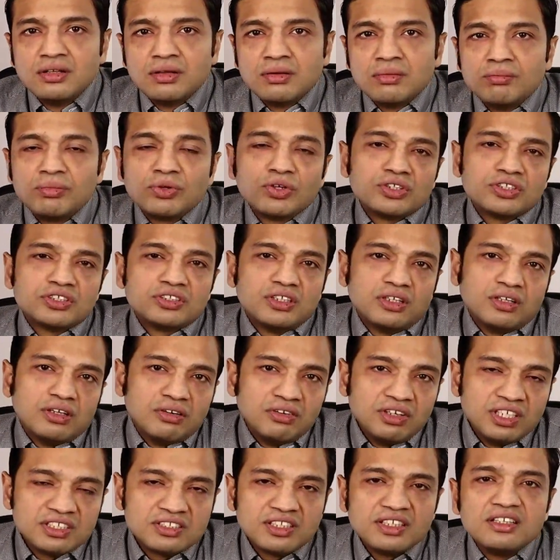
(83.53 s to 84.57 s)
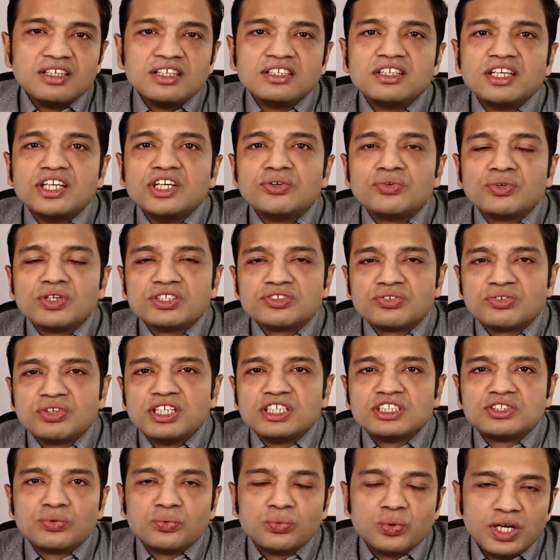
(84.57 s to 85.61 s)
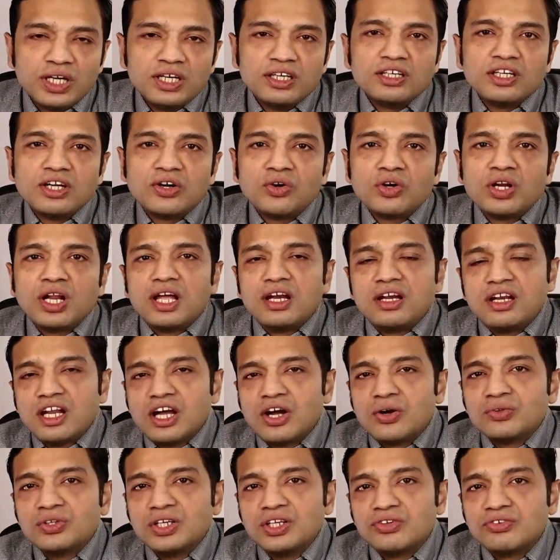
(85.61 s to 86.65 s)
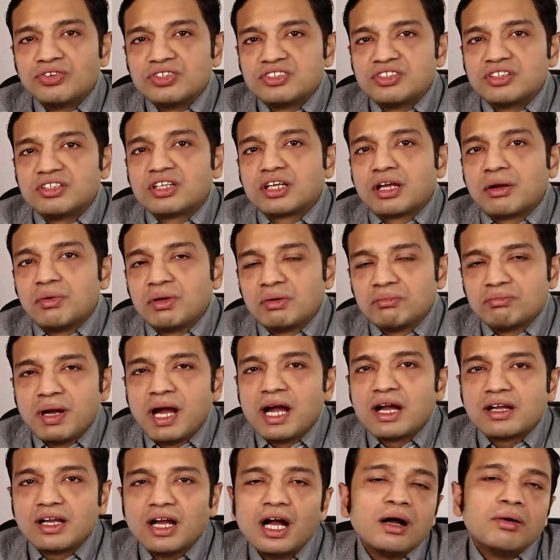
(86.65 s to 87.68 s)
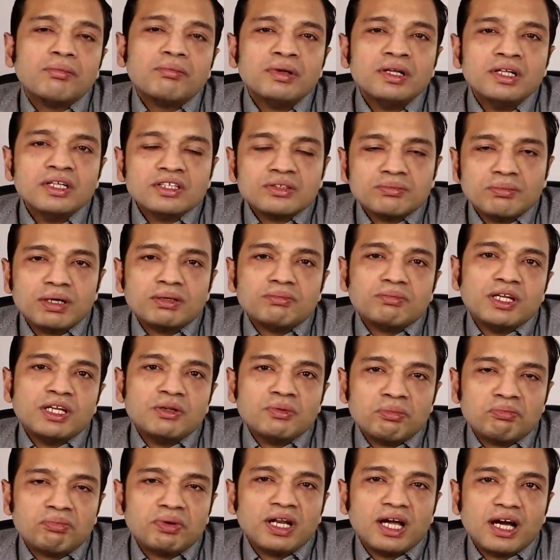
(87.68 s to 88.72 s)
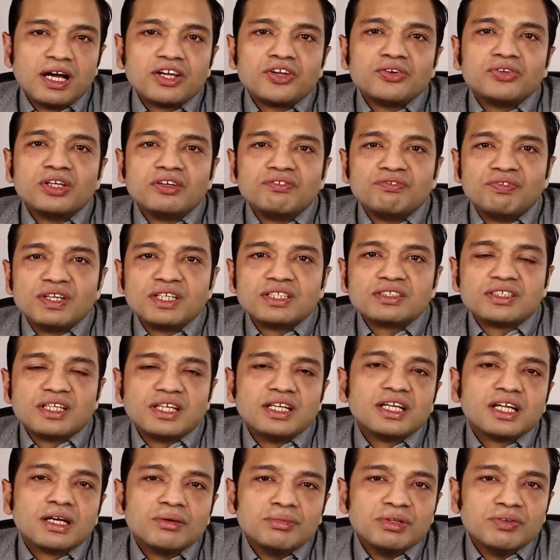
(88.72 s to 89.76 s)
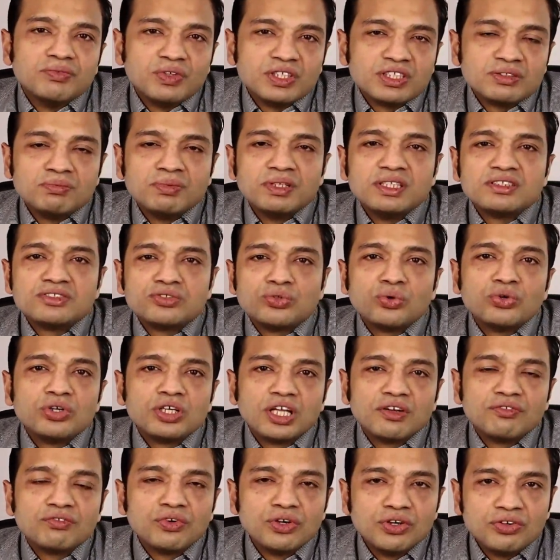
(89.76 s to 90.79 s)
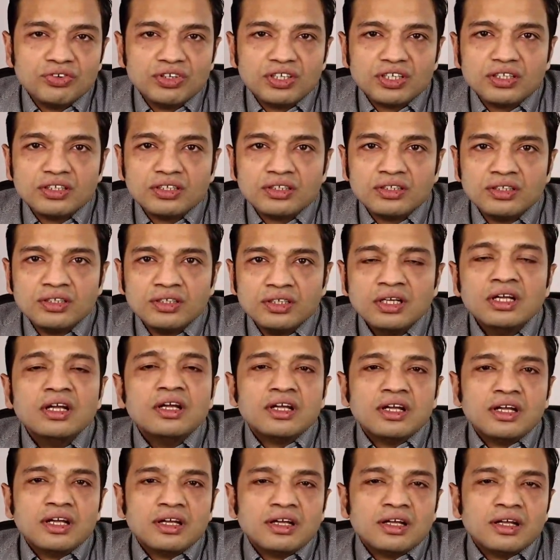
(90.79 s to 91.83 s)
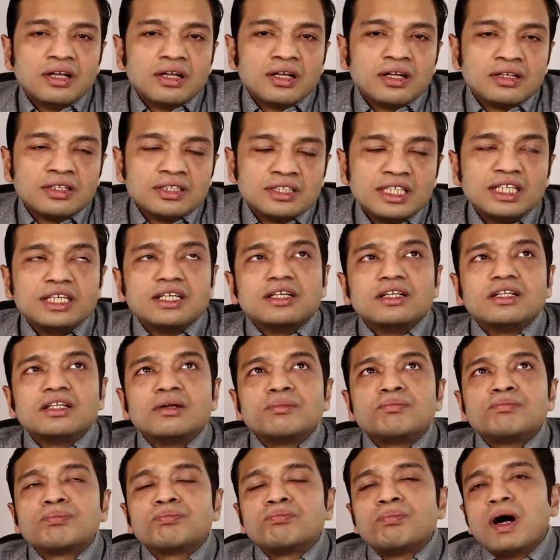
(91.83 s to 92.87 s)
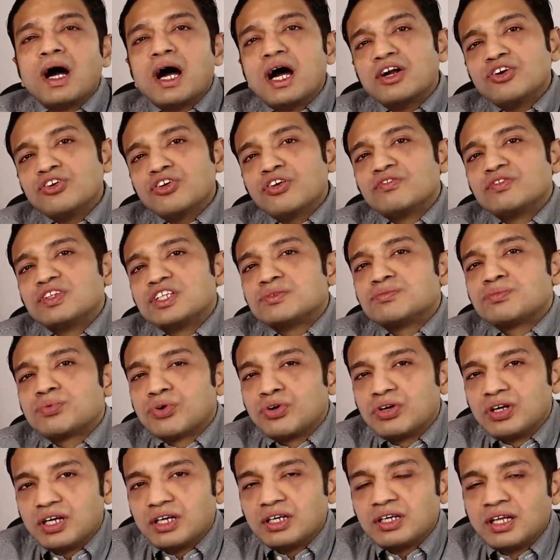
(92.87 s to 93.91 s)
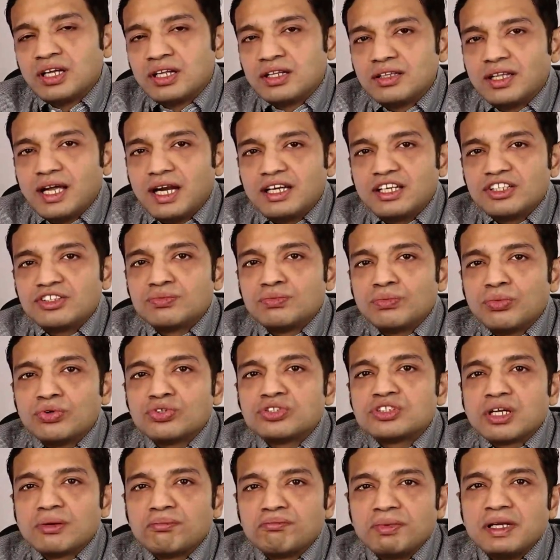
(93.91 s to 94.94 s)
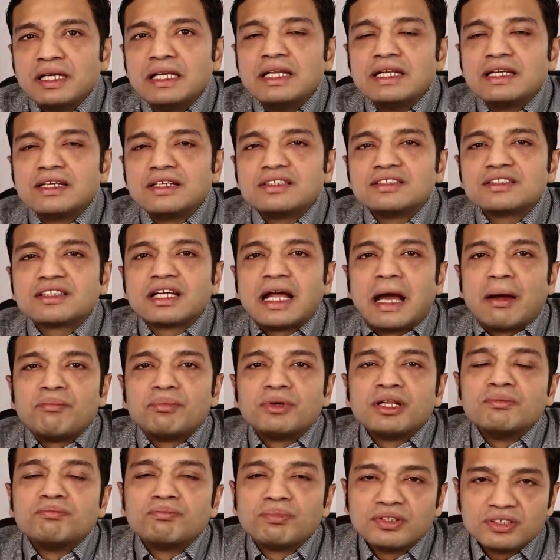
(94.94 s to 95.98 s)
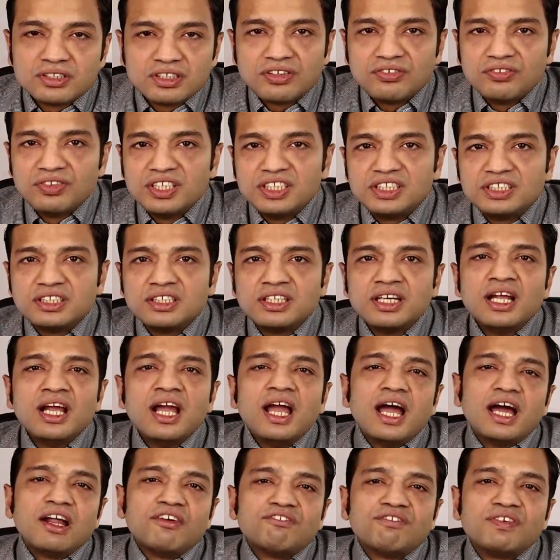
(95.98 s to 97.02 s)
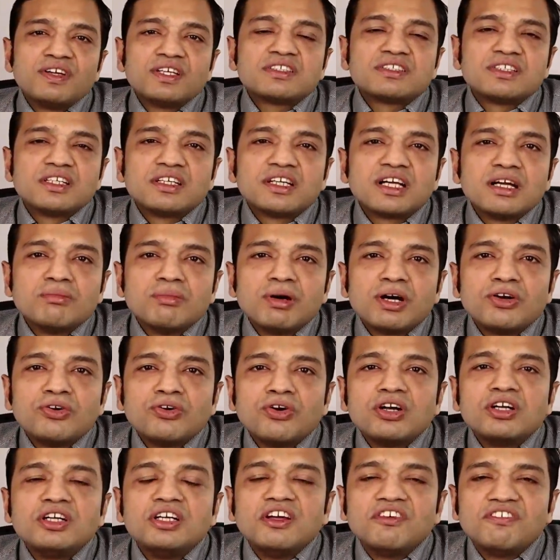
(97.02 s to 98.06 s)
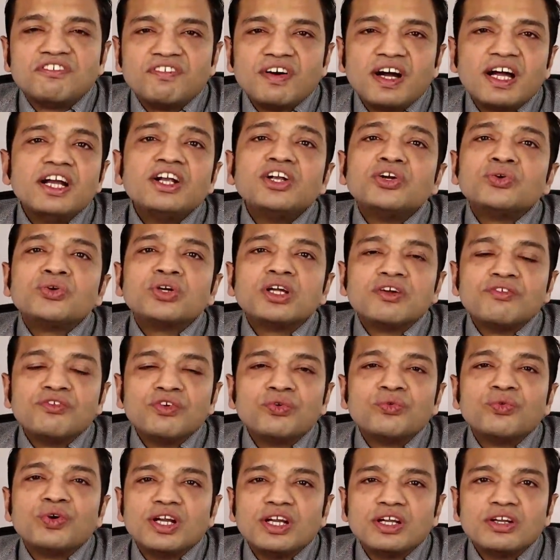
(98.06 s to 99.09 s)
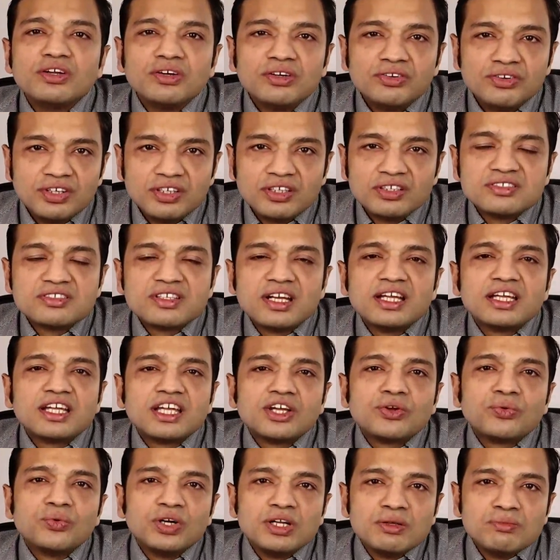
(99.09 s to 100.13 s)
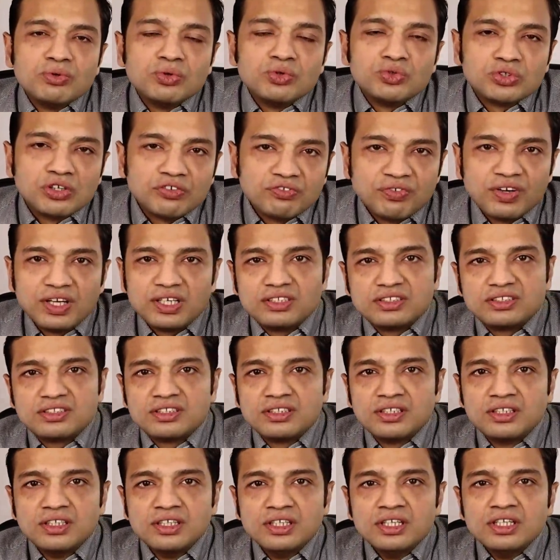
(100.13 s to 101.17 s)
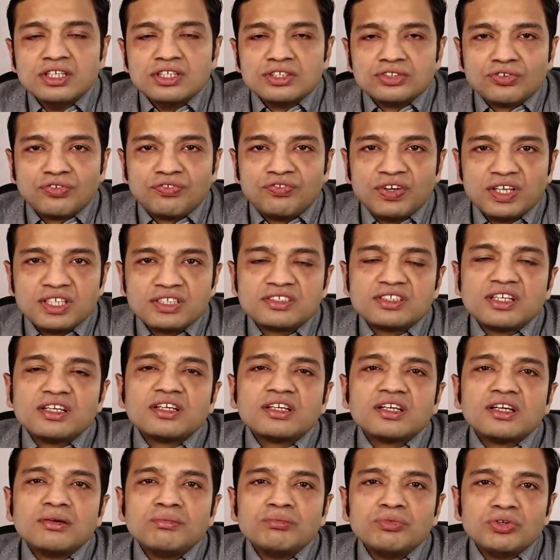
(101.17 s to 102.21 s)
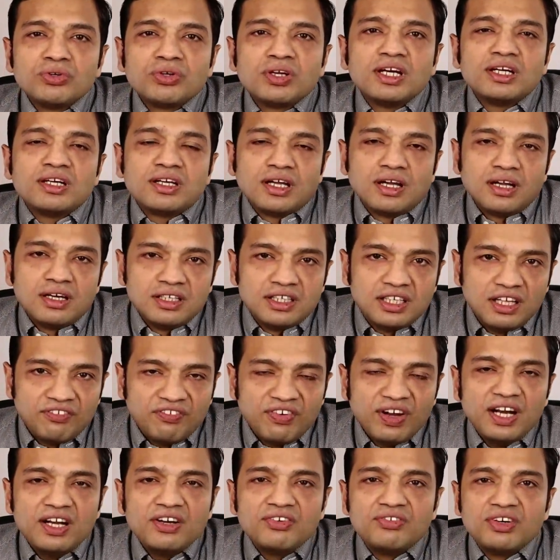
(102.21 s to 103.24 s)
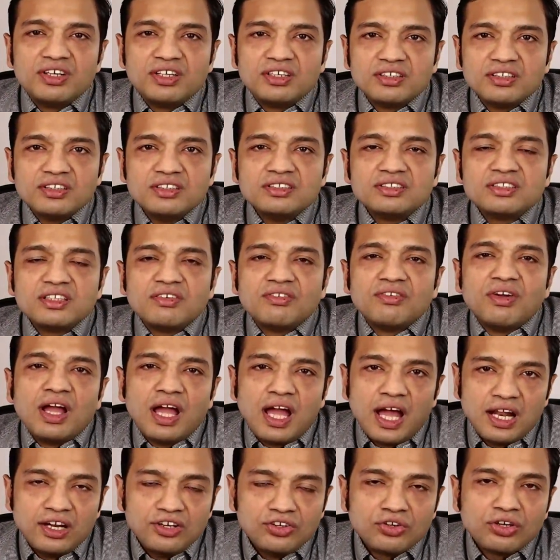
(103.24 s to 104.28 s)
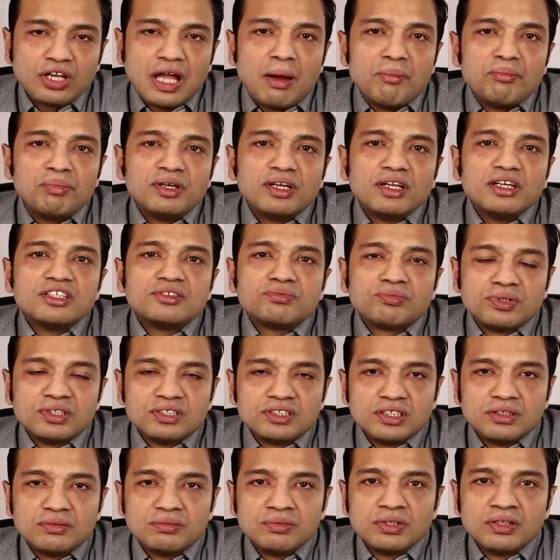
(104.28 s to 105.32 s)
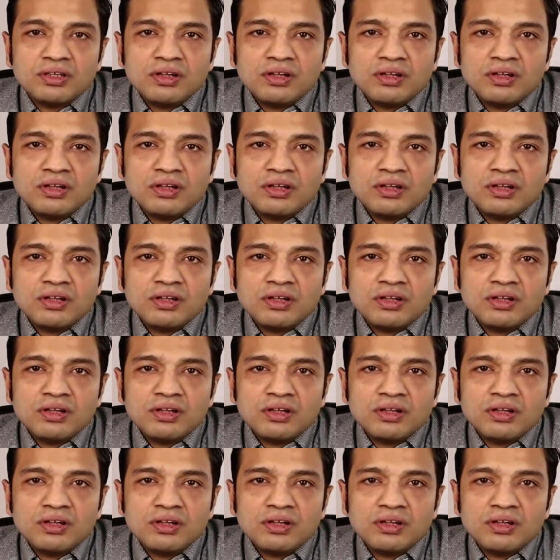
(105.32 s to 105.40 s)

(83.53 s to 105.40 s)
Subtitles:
Because recently the interest rates went down and now the interest rates are coming back up, but many people argue that fixed income investments don't give good return. See, the part of this product that is most appealing is capital preservation, and fixed income are not defined to give you very good returns like equity mutual funds. So fixed income, you get defined returns and your capital is preserved.